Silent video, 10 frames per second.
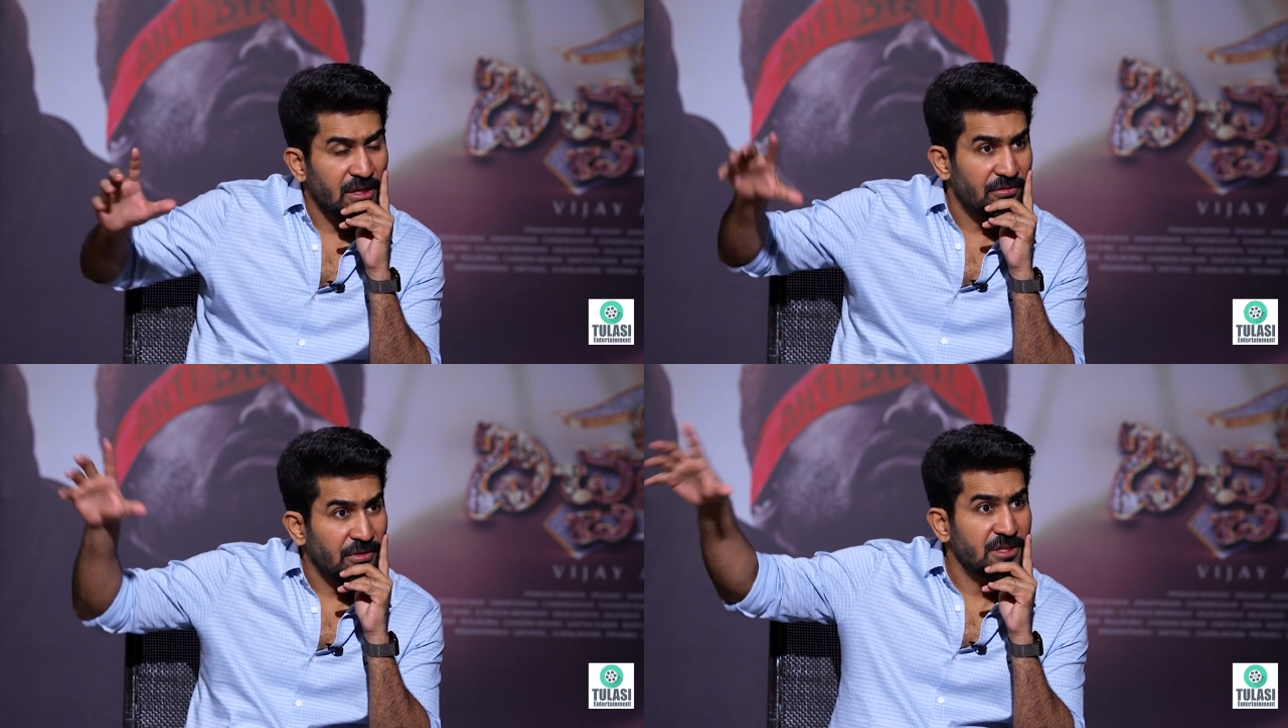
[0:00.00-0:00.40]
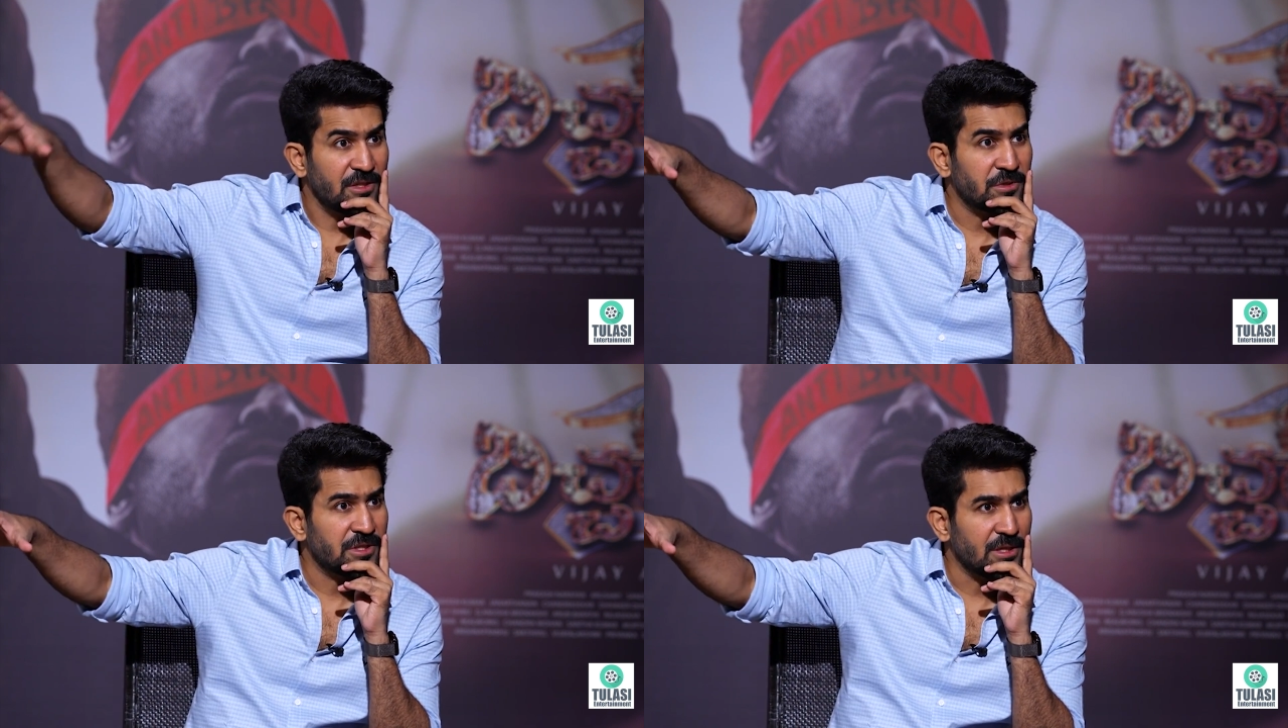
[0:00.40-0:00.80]
different
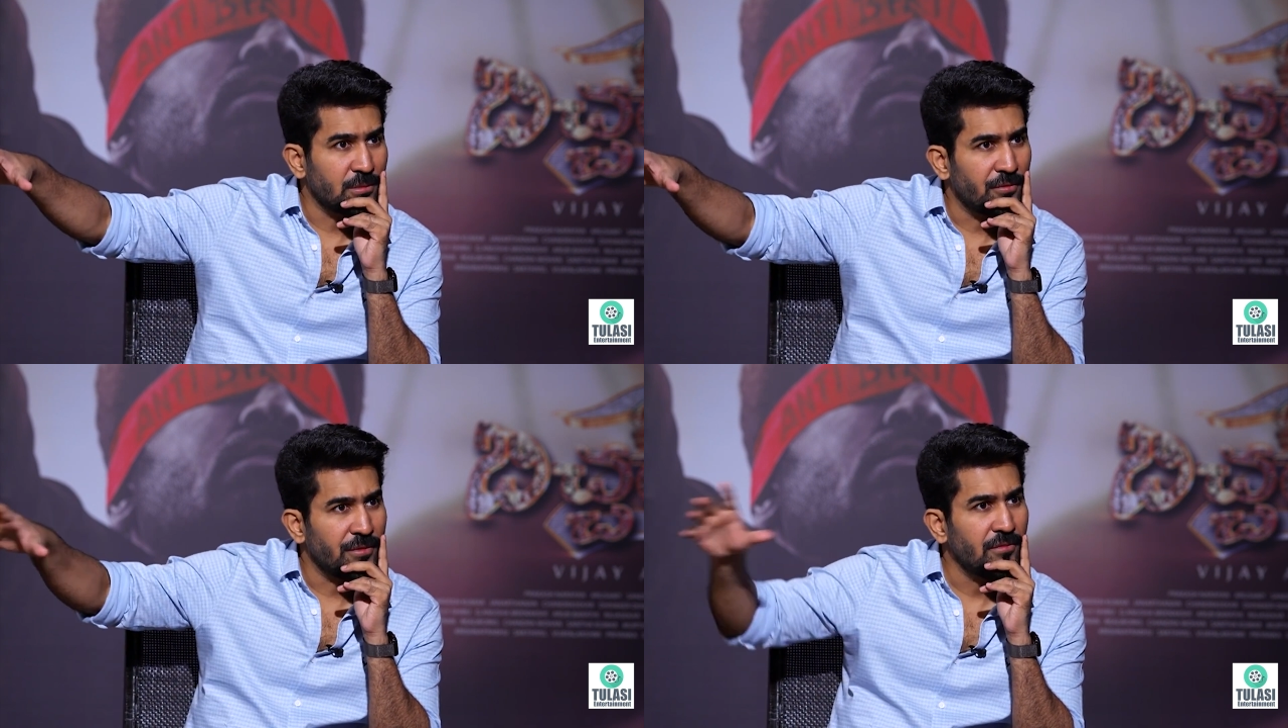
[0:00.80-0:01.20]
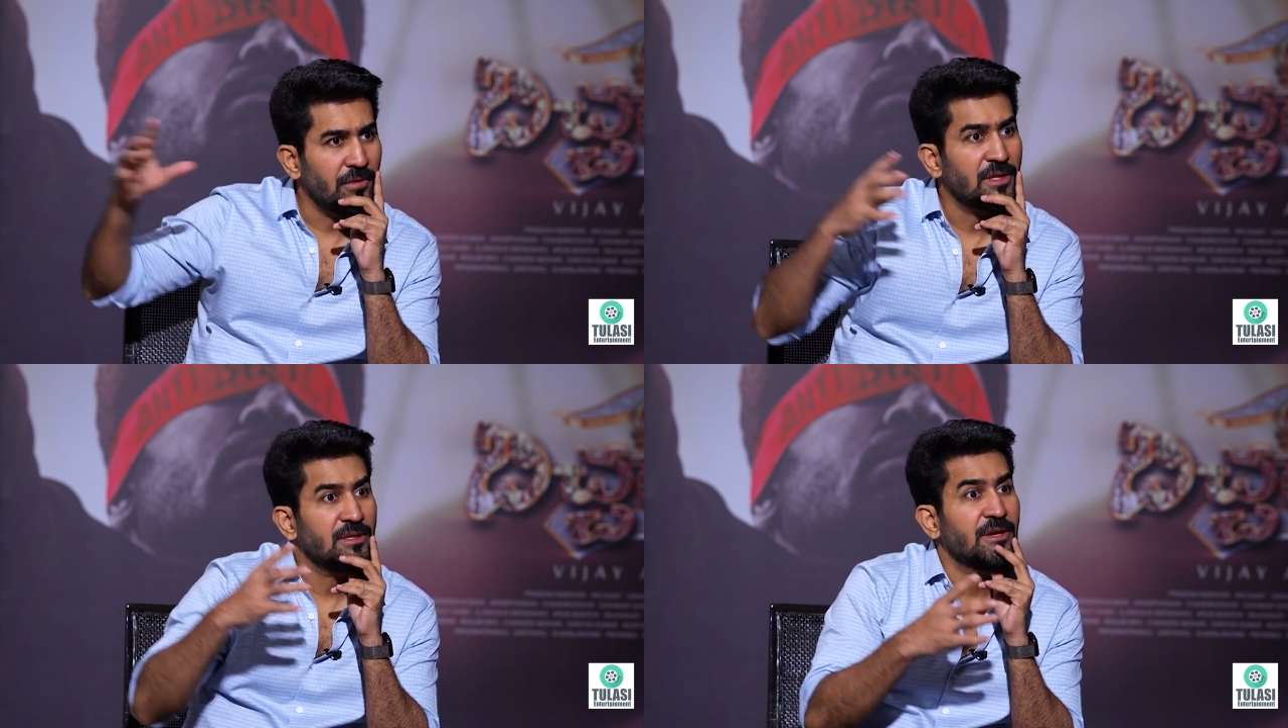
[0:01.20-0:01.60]
situation in a movie
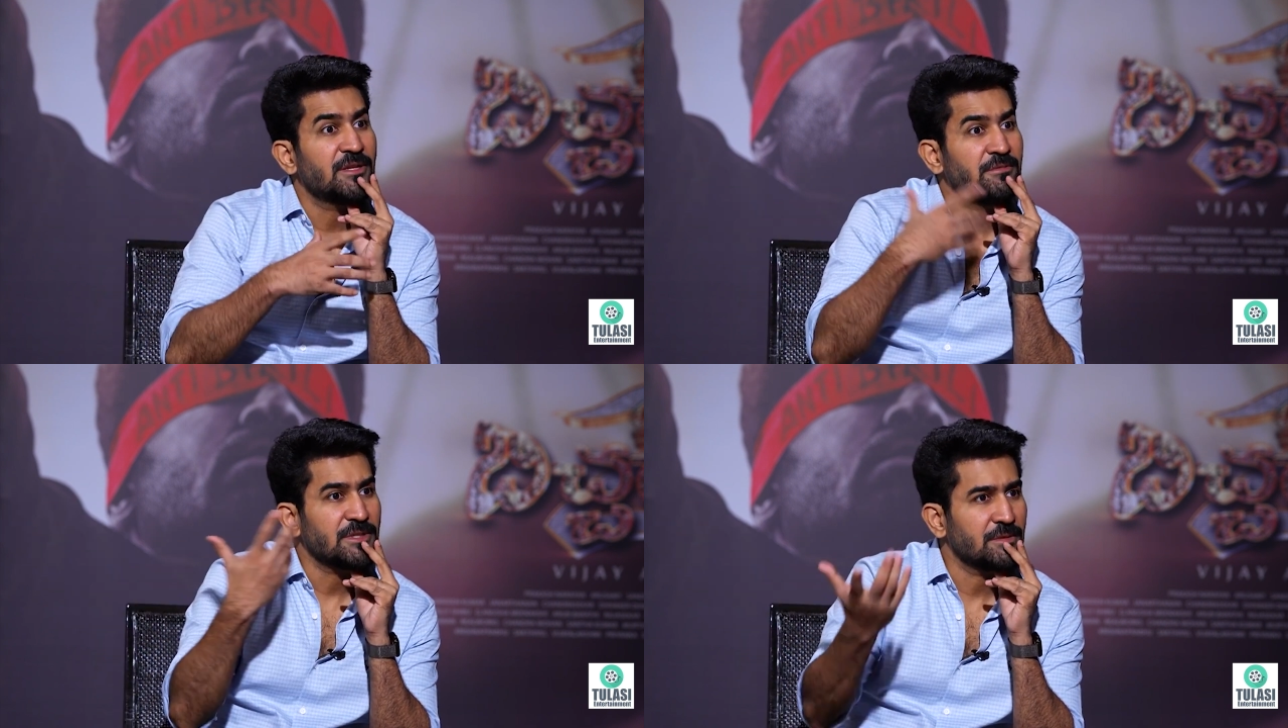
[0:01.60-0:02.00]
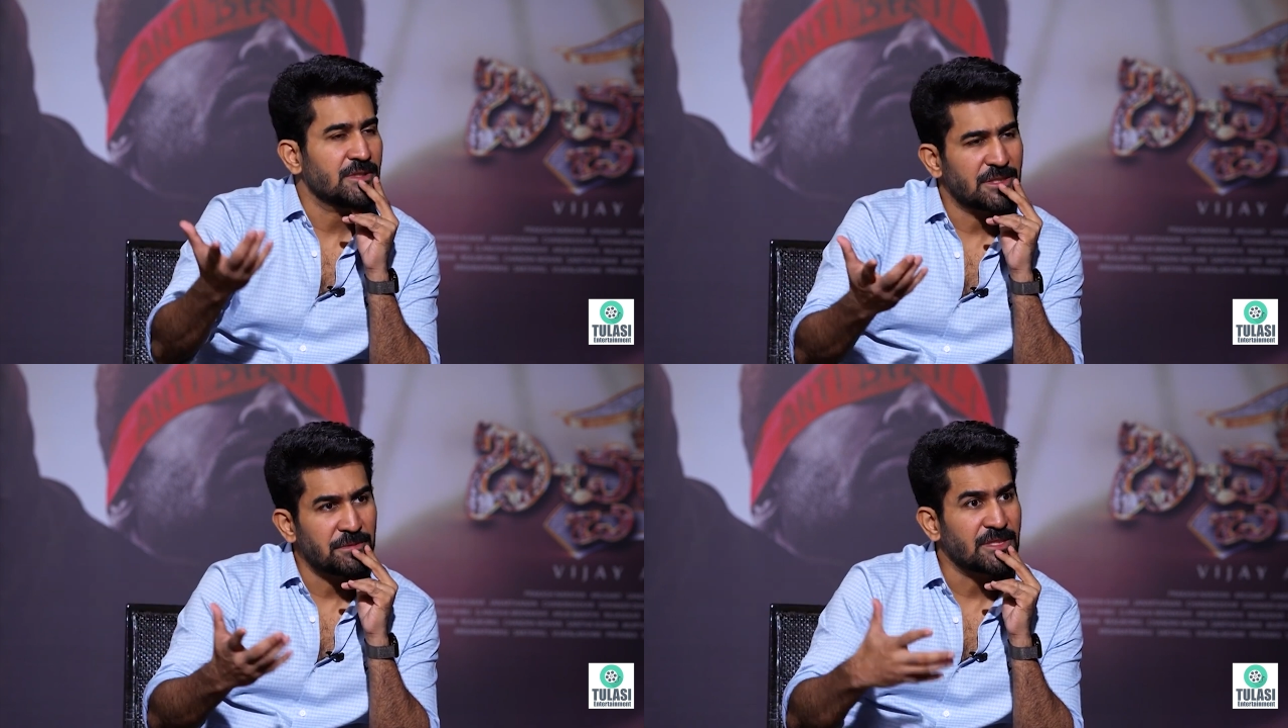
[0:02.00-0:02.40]
will
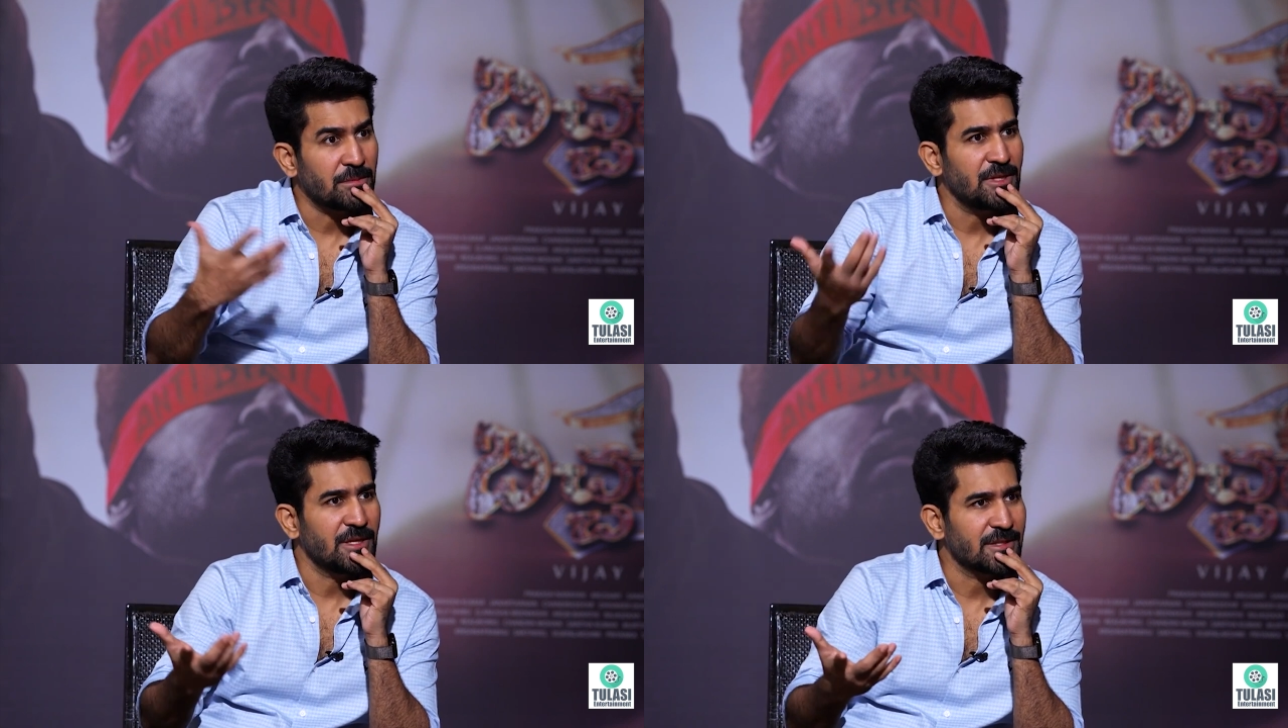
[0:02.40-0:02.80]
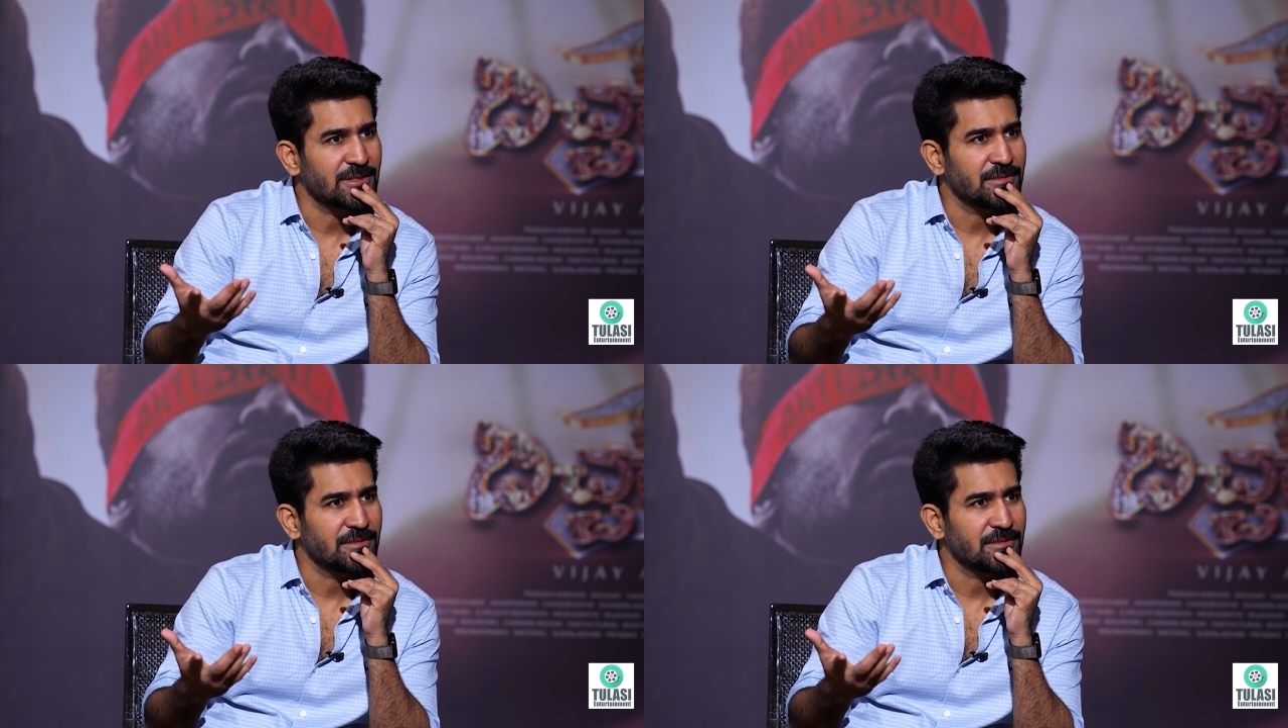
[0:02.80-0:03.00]
express something else.